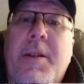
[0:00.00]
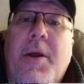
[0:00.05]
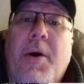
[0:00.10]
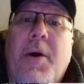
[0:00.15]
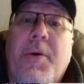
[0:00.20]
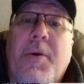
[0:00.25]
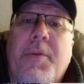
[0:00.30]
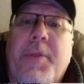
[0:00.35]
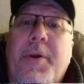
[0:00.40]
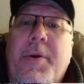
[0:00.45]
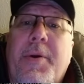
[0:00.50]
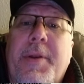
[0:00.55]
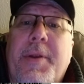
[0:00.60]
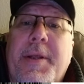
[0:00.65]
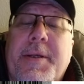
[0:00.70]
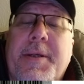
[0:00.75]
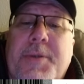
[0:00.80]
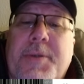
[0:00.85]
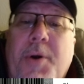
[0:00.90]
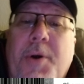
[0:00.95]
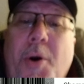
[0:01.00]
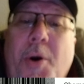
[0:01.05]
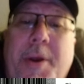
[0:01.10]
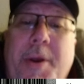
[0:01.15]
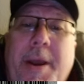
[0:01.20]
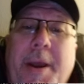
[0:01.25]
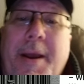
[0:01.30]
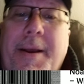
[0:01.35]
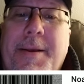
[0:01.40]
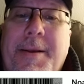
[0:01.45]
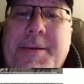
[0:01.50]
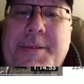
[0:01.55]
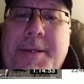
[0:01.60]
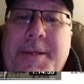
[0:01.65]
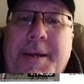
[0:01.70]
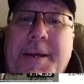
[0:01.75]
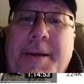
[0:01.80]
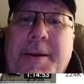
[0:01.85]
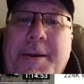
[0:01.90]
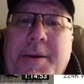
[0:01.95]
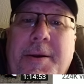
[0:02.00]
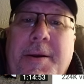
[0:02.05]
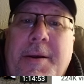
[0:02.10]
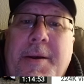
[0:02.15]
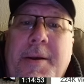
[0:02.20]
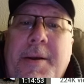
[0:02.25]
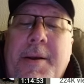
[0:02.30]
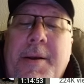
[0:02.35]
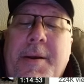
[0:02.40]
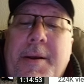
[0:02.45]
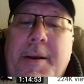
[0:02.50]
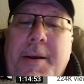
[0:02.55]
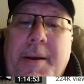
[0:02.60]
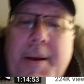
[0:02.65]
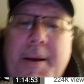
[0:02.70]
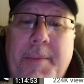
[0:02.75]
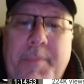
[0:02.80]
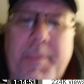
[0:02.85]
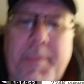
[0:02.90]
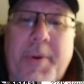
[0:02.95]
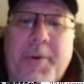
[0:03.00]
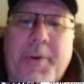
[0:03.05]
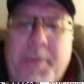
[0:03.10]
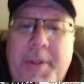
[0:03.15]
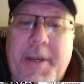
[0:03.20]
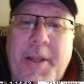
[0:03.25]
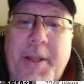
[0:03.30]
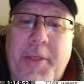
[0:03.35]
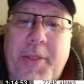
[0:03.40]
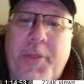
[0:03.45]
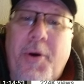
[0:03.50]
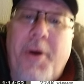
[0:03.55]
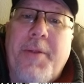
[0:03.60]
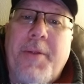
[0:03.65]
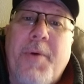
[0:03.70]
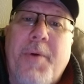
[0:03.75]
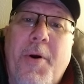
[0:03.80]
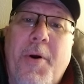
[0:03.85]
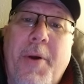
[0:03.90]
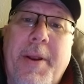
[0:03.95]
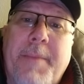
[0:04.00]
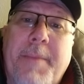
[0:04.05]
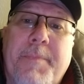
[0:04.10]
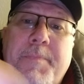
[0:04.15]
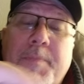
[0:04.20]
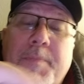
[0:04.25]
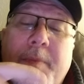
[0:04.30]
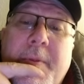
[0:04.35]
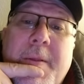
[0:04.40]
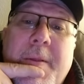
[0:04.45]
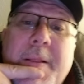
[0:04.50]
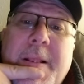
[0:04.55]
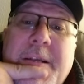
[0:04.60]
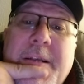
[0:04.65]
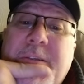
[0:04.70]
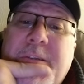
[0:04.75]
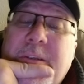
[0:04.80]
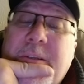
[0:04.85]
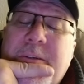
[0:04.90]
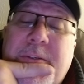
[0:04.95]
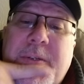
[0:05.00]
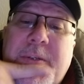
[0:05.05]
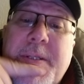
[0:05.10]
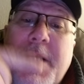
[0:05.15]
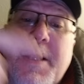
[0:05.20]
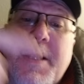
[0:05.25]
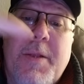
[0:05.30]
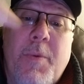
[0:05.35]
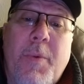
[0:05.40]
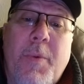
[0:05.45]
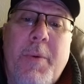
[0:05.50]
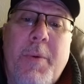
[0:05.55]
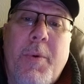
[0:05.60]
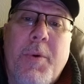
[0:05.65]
No, there it is. Okay, see? Better than I thought. All right. Let's listen, and then we